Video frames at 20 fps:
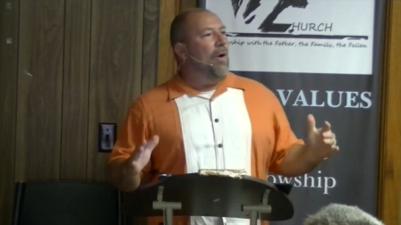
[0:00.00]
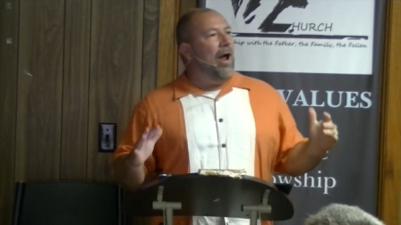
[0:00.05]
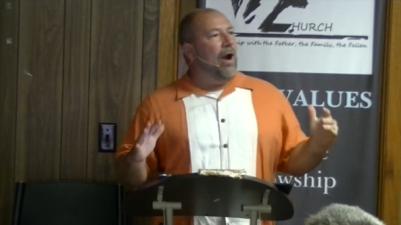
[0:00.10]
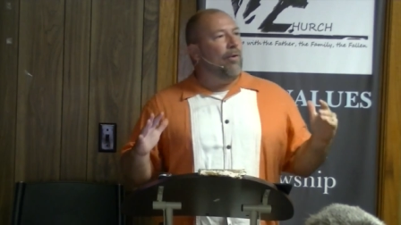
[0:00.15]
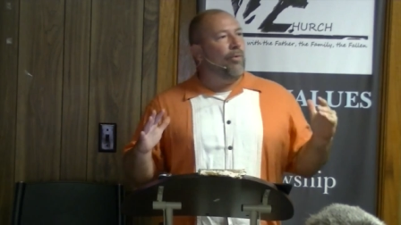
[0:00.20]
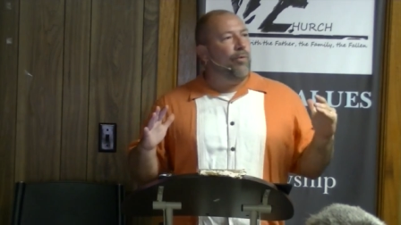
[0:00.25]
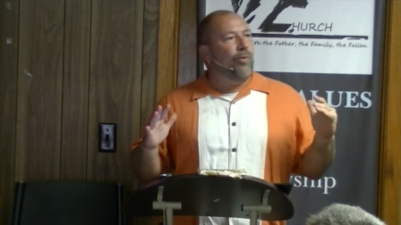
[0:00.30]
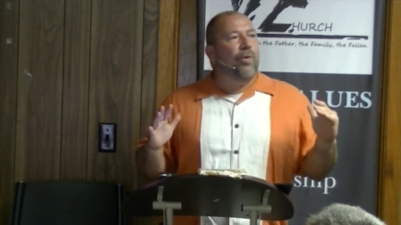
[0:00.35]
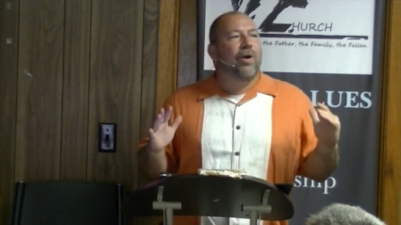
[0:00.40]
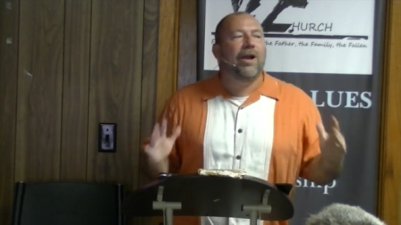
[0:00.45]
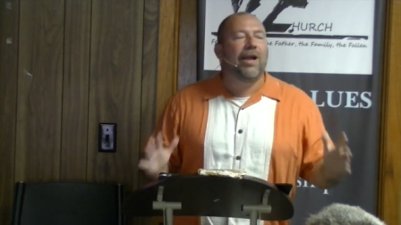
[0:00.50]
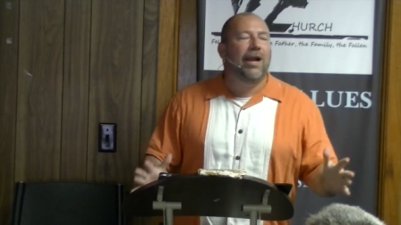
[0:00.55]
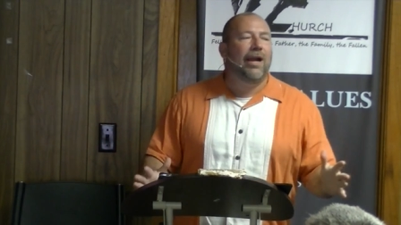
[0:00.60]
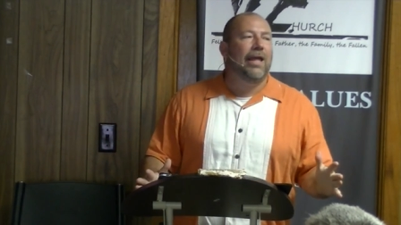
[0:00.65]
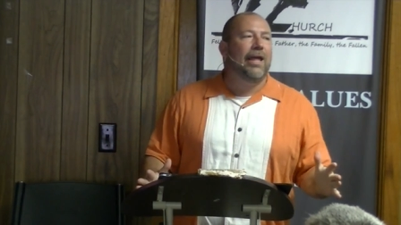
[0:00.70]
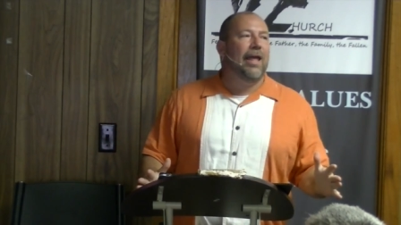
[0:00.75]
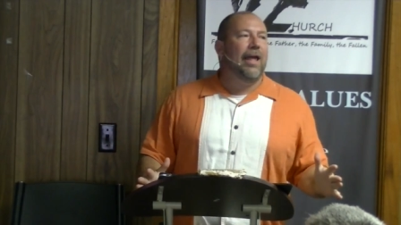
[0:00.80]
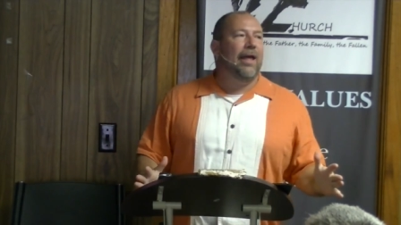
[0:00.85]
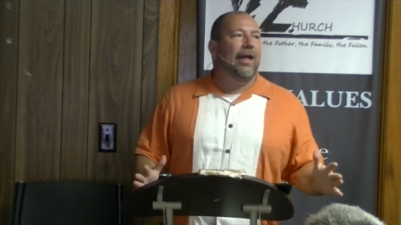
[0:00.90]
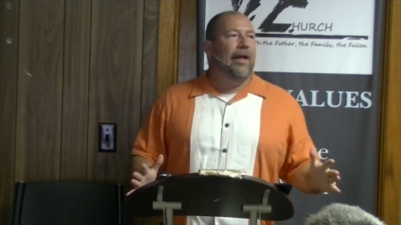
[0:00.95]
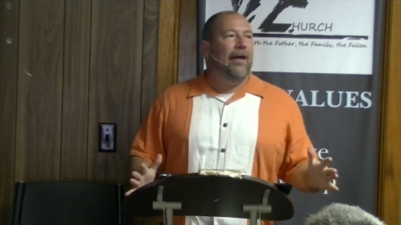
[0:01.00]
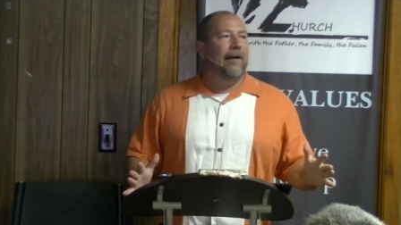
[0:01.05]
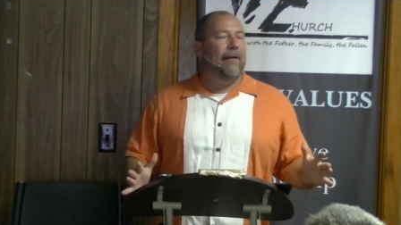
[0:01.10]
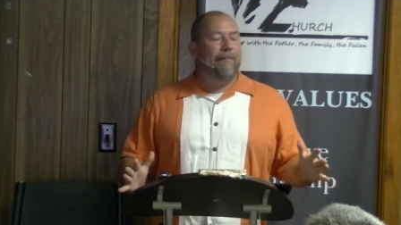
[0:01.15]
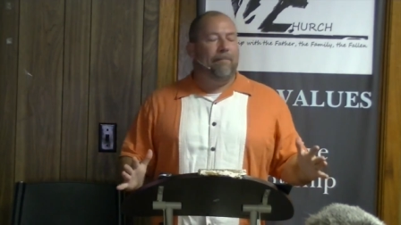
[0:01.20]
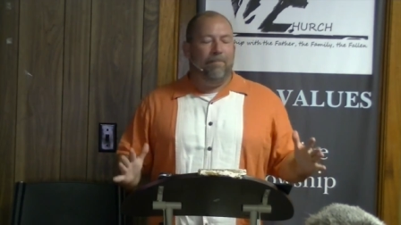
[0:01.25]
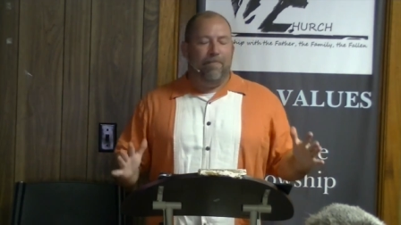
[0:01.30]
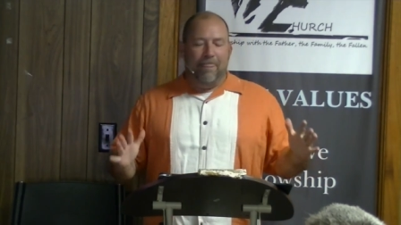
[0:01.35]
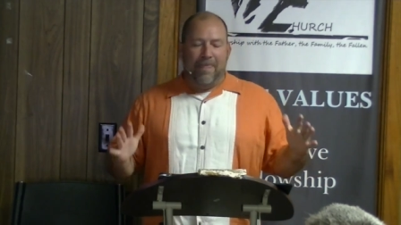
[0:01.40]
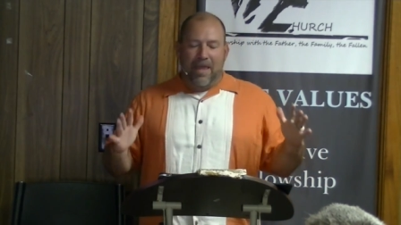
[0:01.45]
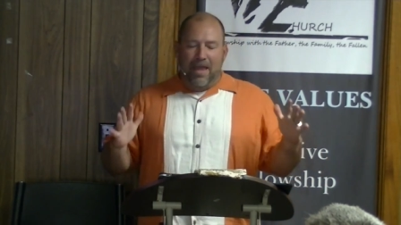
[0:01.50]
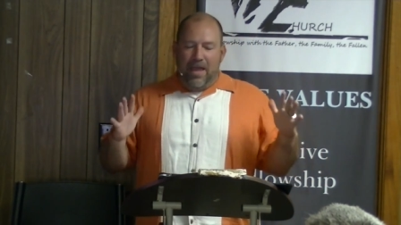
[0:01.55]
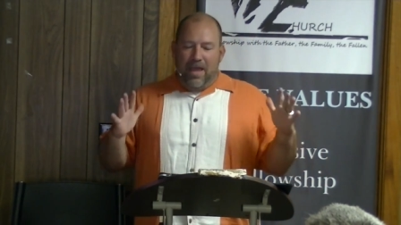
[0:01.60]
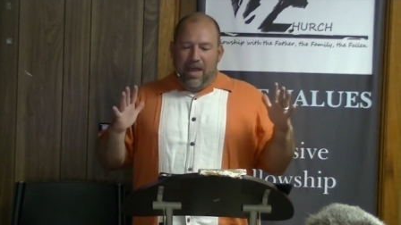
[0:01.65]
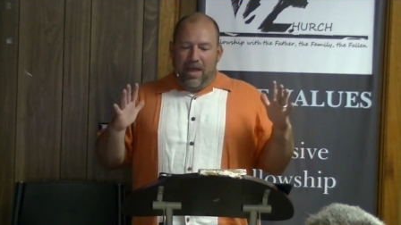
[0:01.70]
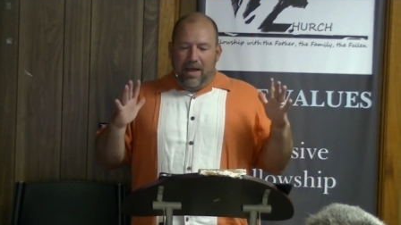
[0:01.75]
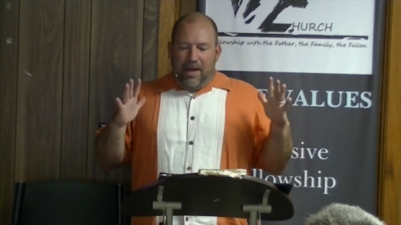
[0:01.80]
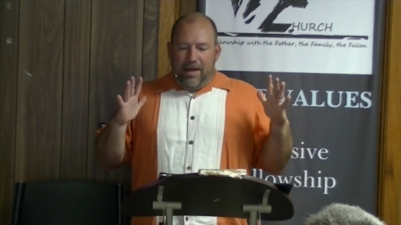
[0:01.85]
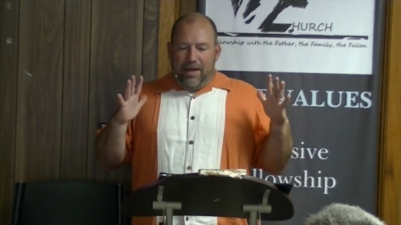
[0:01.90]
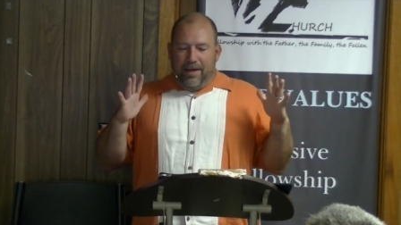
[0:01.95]
I really am,
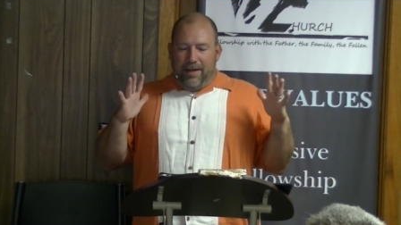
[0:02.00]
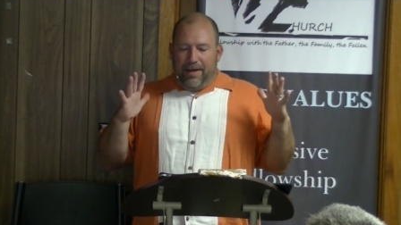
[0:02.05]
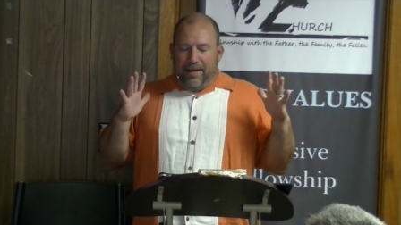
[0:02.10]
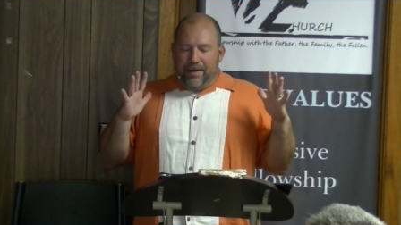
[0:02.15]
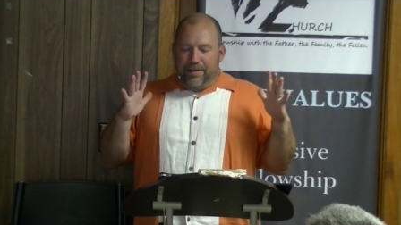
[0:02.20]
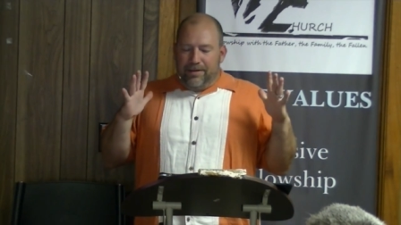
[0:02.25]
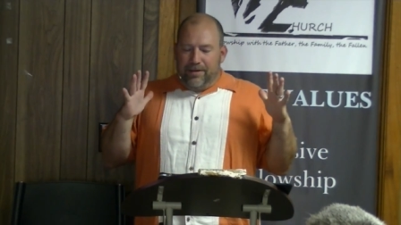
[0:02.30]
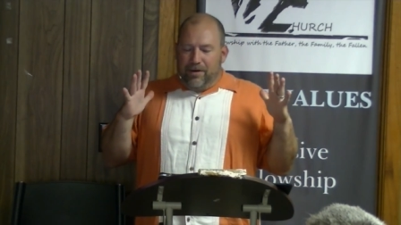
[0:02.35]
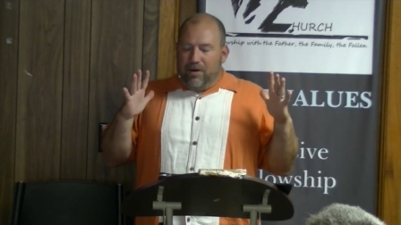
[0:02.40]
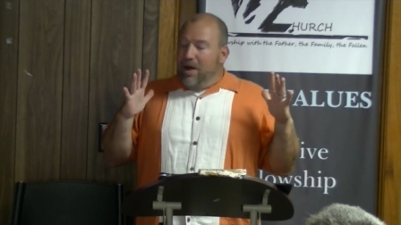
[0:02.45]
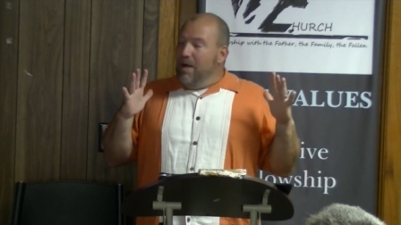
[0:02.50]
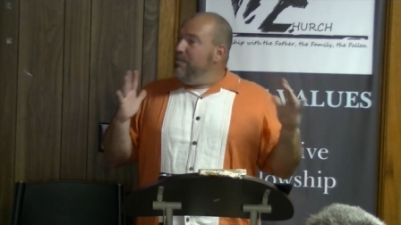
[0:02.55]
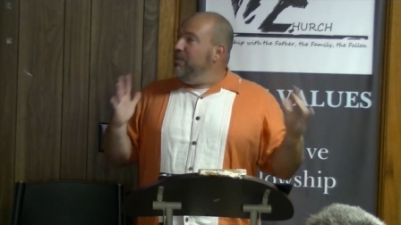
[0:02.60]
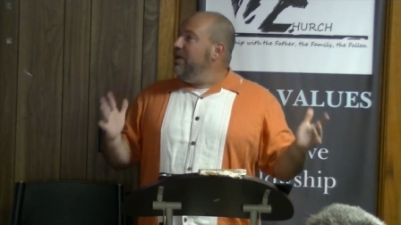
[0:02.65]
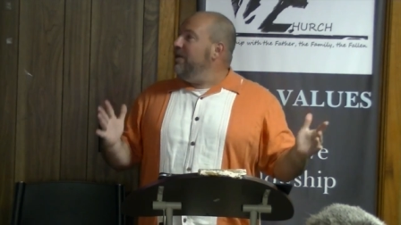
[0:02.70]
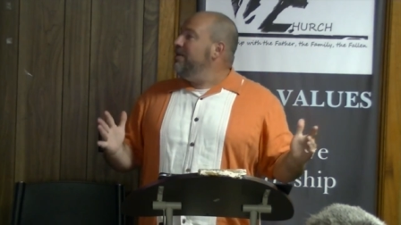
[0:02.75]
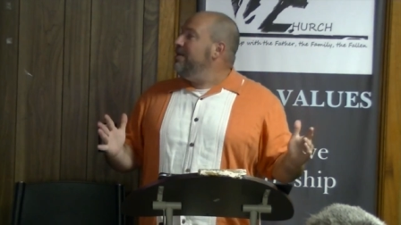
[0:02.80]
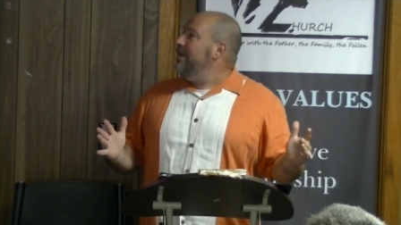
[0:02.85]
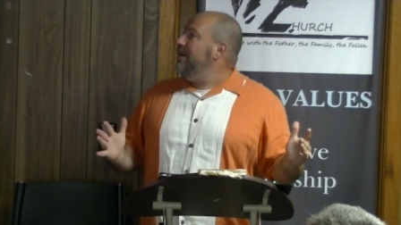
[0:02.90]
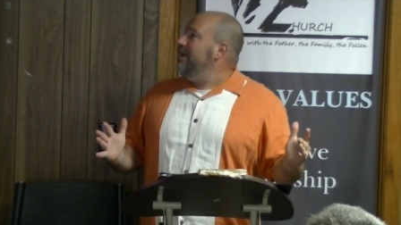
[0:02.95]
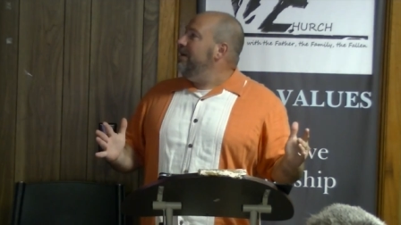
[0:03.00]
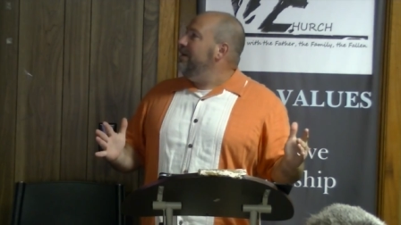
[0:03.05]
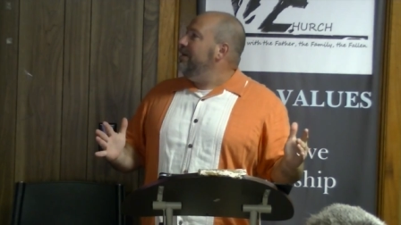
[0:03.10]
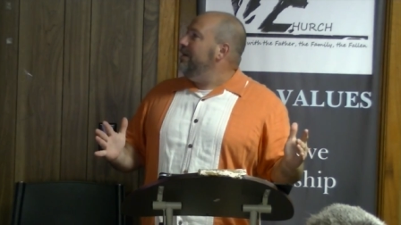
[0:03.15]
I'm going to tell